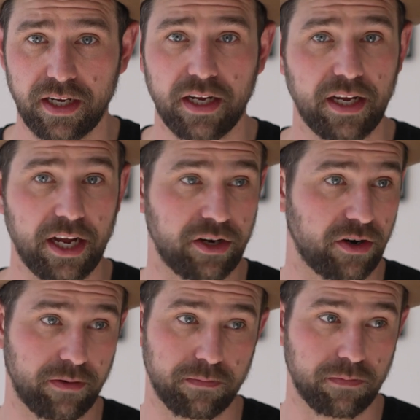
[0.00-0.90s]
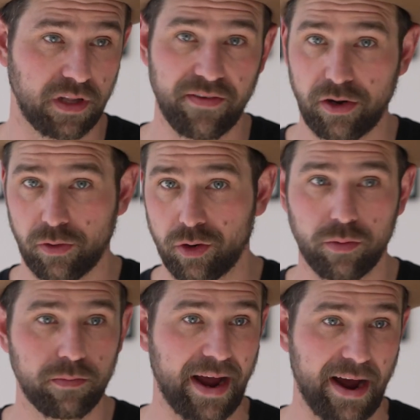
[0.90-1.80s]
in your living
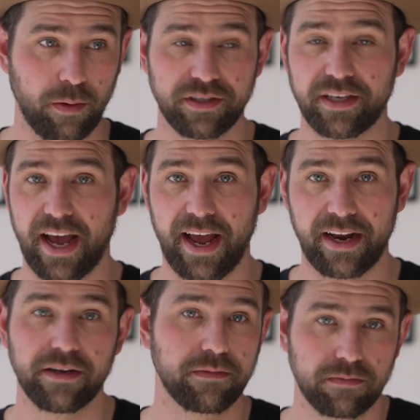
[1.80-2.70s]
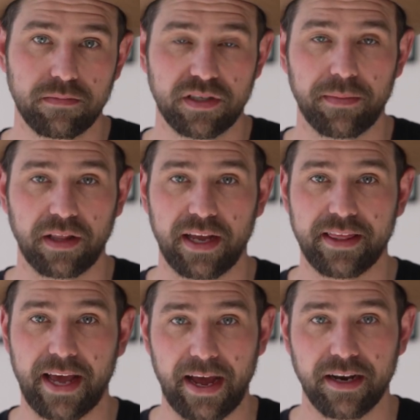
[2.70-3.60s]
room, outside, something like
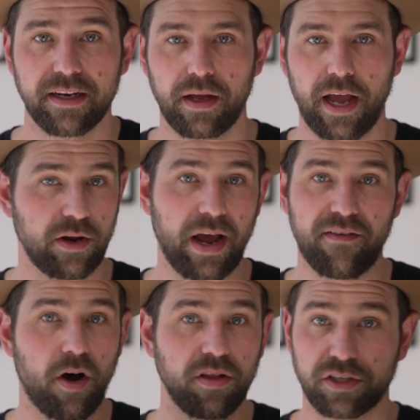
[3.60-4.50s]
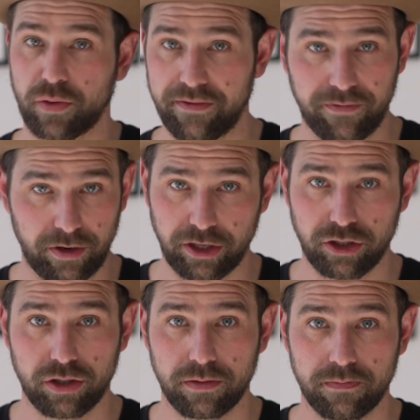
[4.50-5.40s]
that, and you have all this great
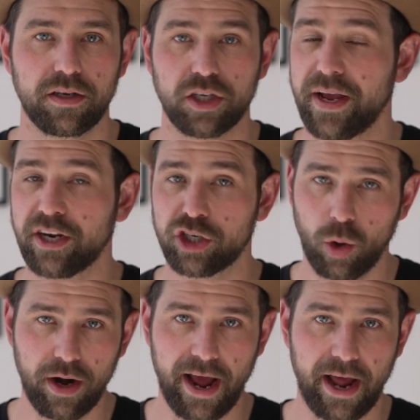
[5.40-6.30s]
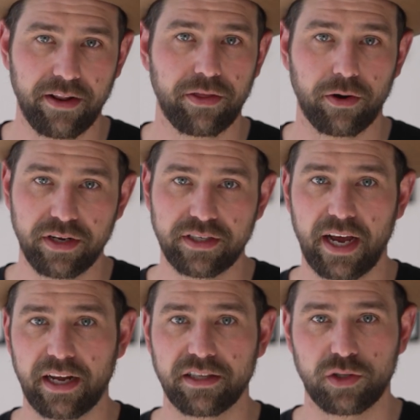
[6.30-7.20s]
footage. To make a short ad, 30
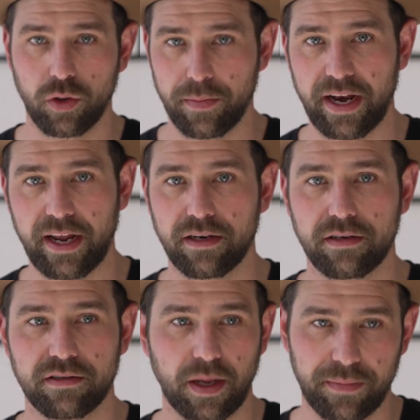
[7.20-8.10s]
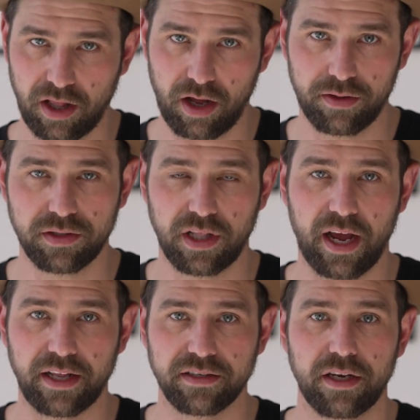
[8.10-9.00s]
seconds to a minute, something along those
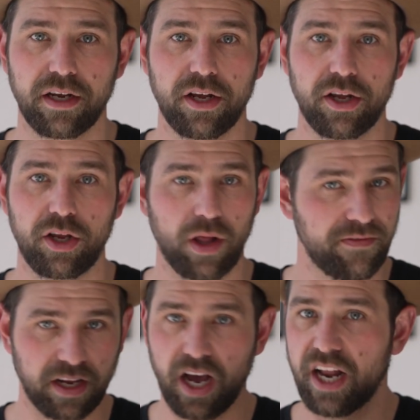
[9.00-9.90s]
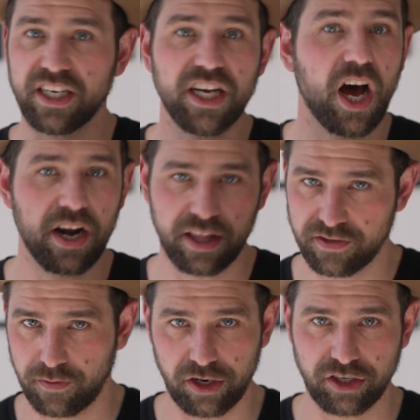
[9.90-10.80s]
lines, you'll have to cut a ton of this
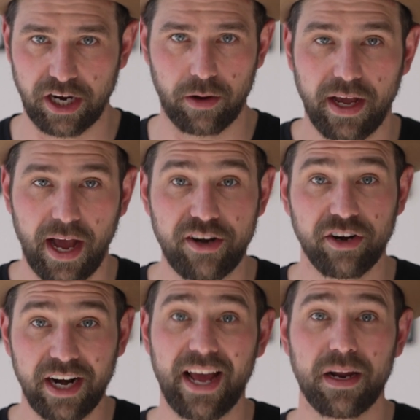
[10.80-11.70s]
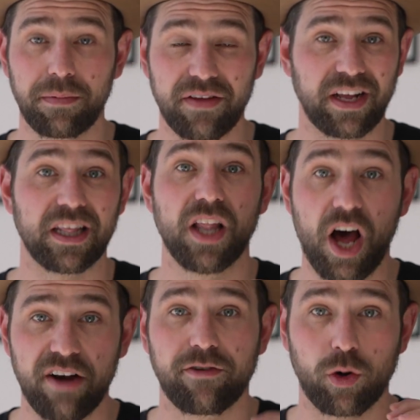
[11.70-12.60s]
footage out. And you're gonna end up leaving a
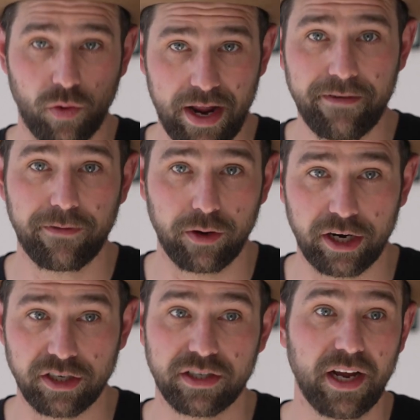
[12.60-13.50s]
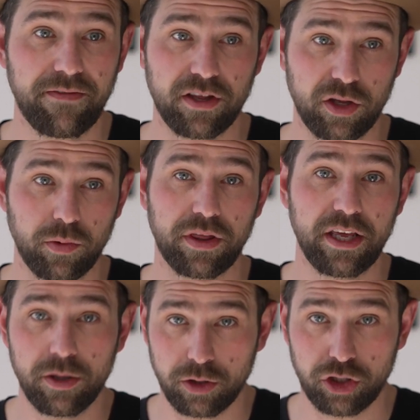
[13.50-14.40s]
lot of great footage, stuff that you
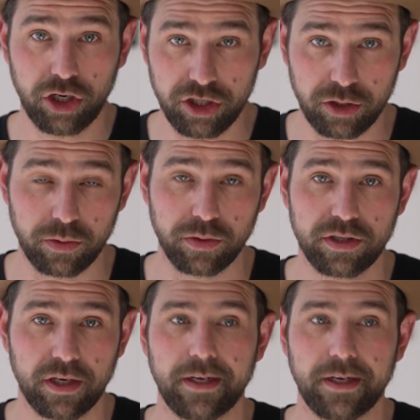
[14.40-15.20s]
think you should use,